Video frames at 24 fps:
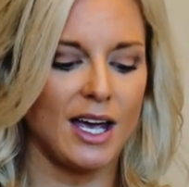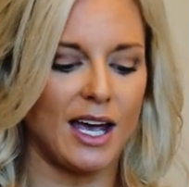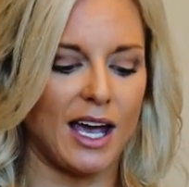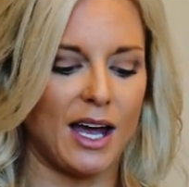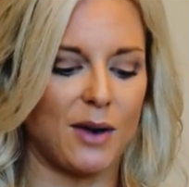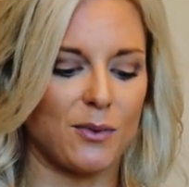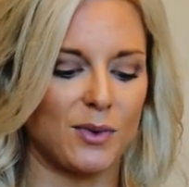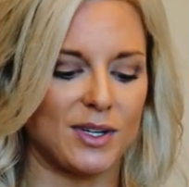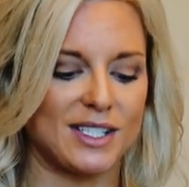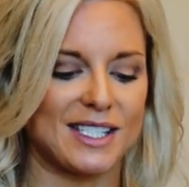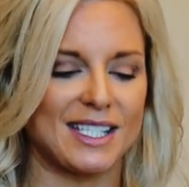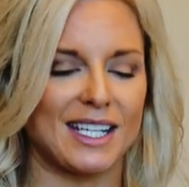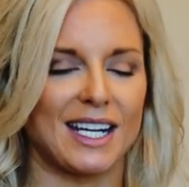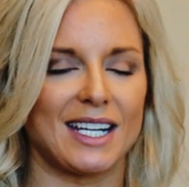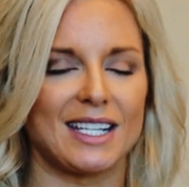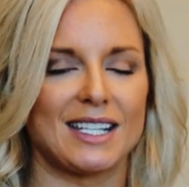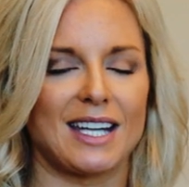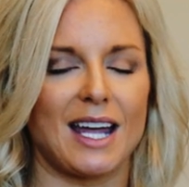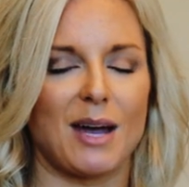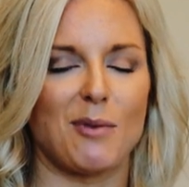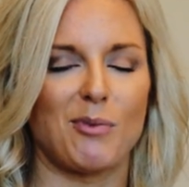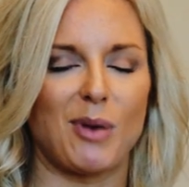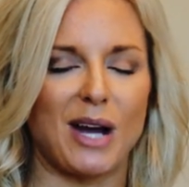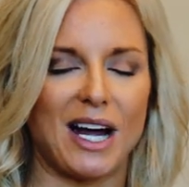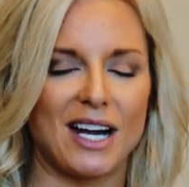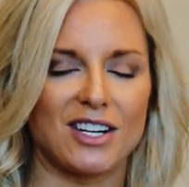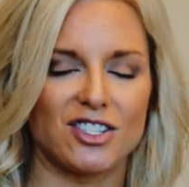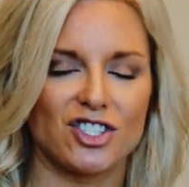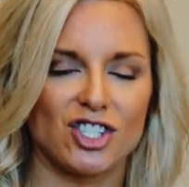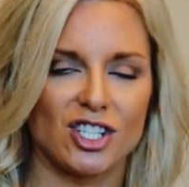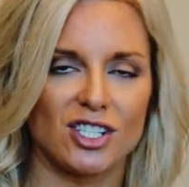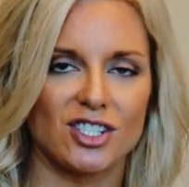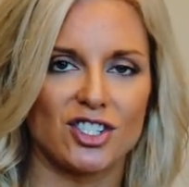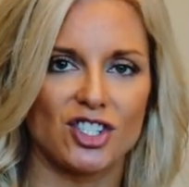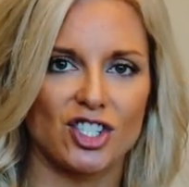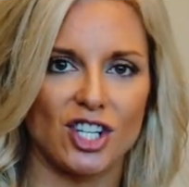And once again, that
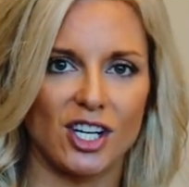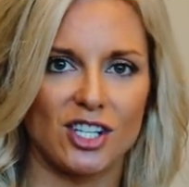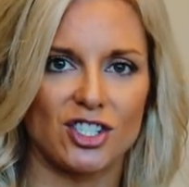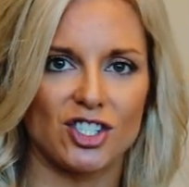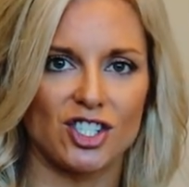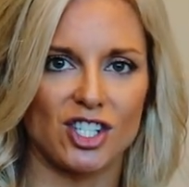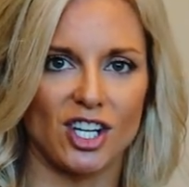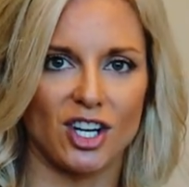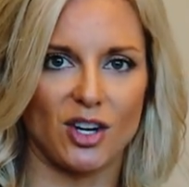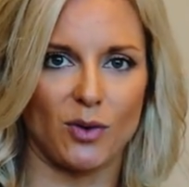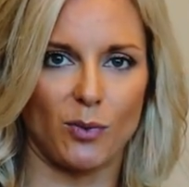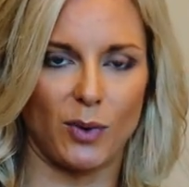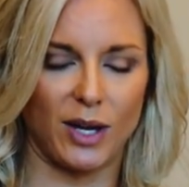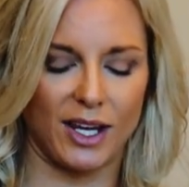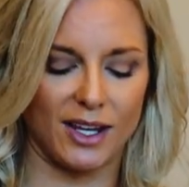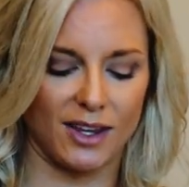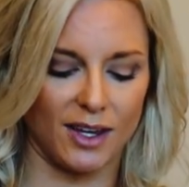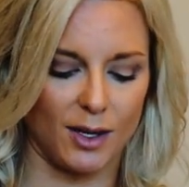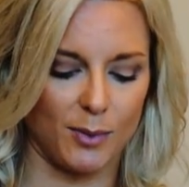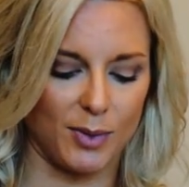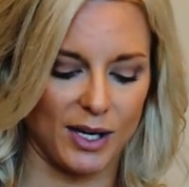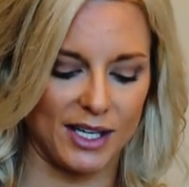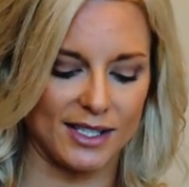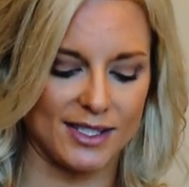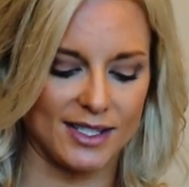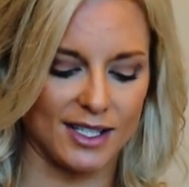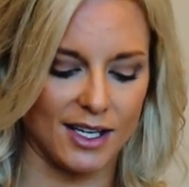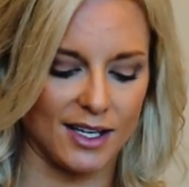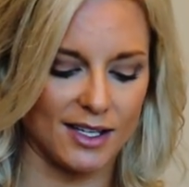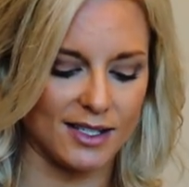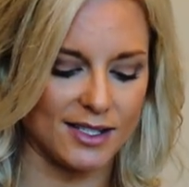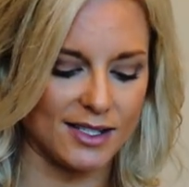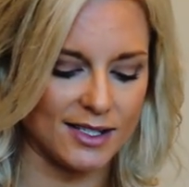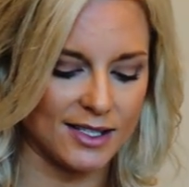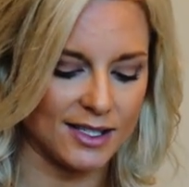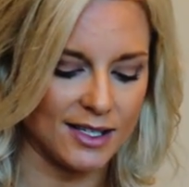patch is changed on a weekly
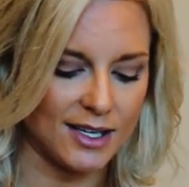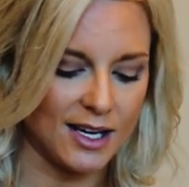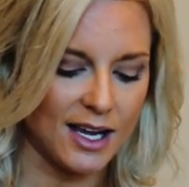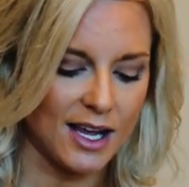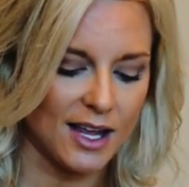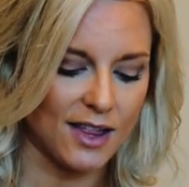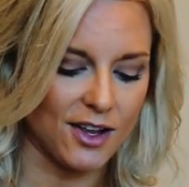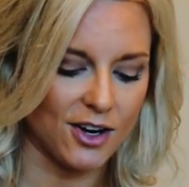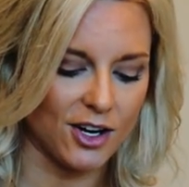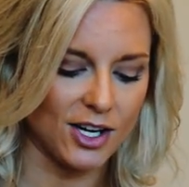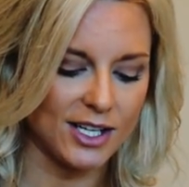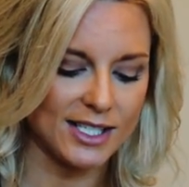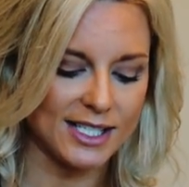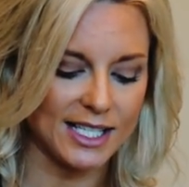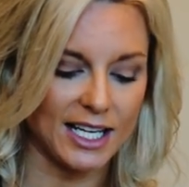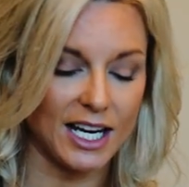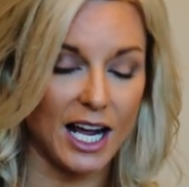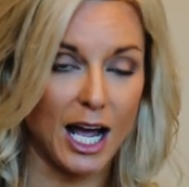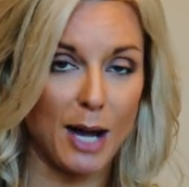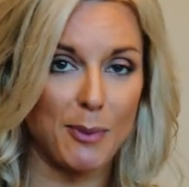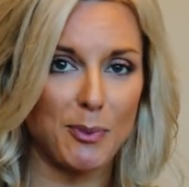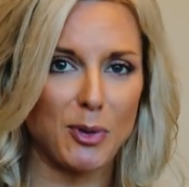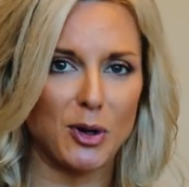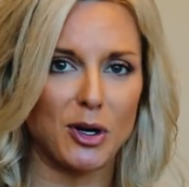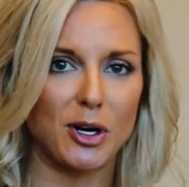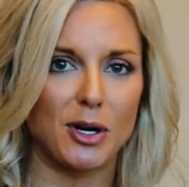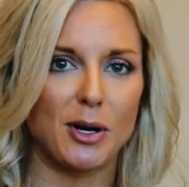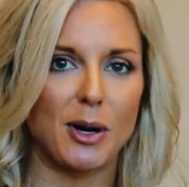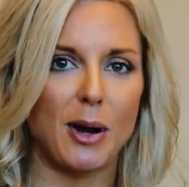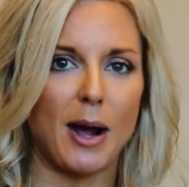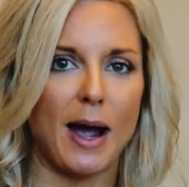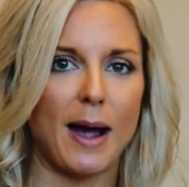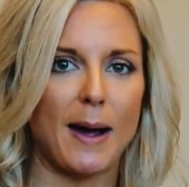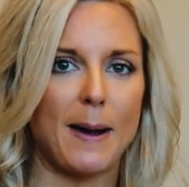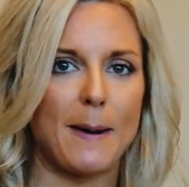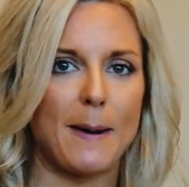basis. There is an upper